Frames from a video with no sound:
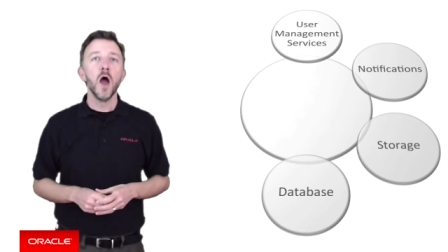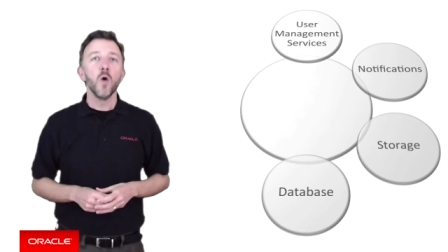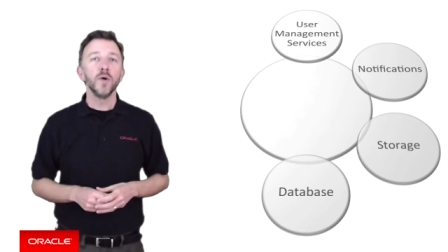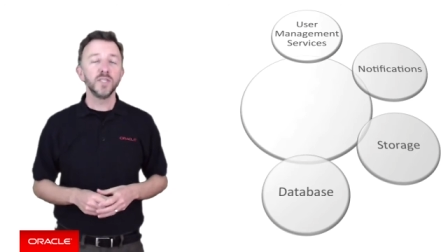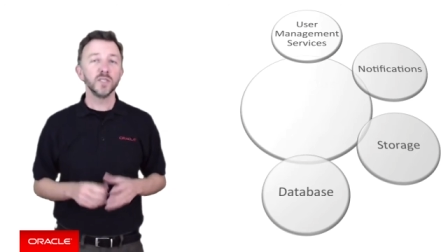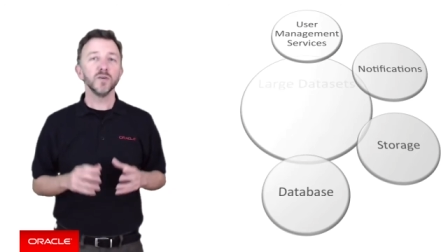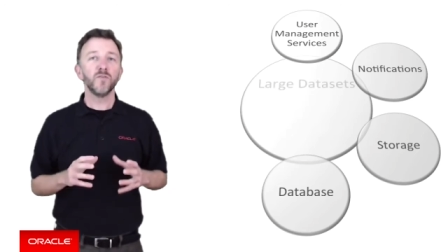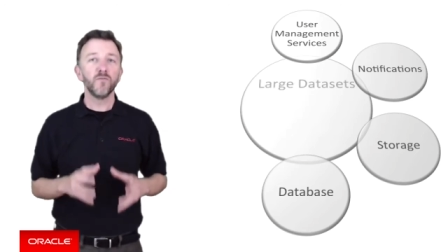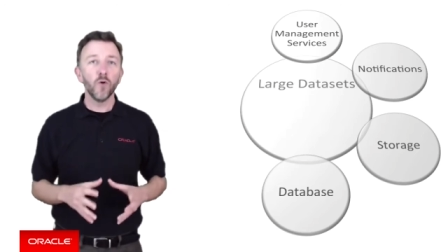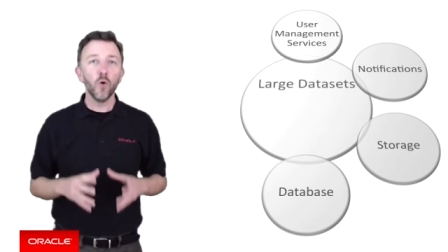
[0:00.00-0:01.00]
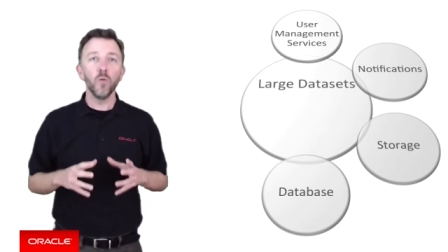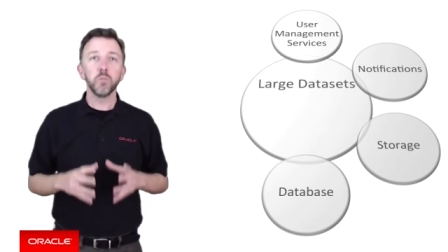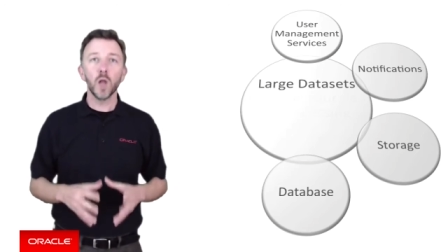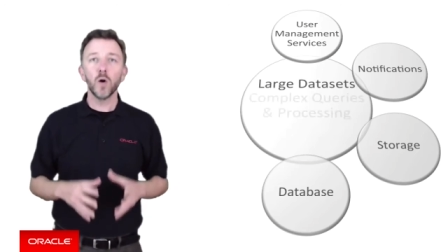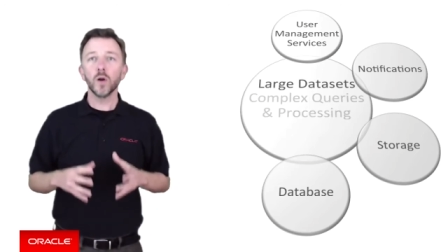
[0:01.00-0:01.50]
which is a
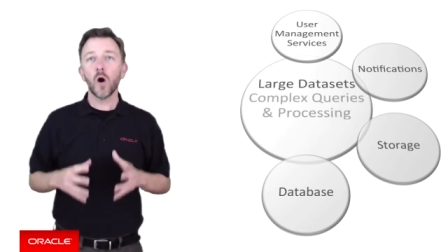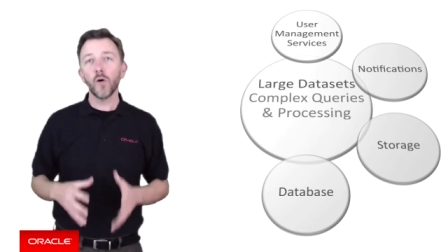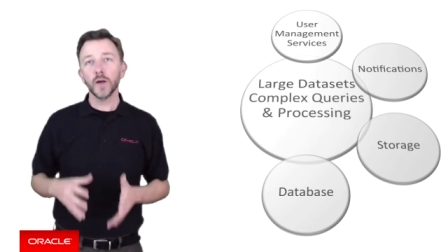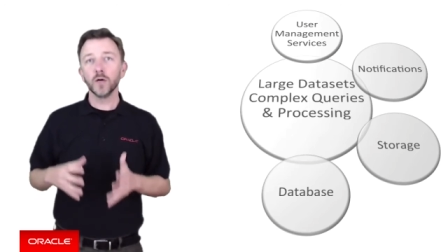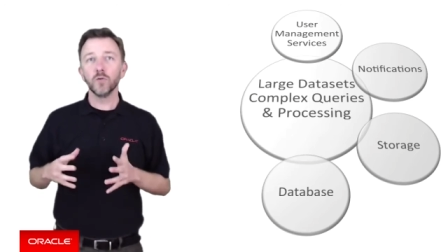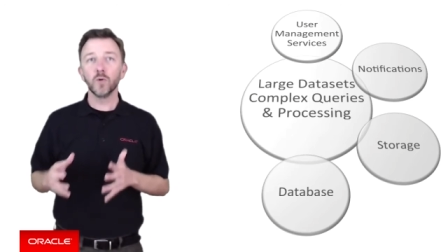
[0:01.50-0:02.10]
full-blown Oracle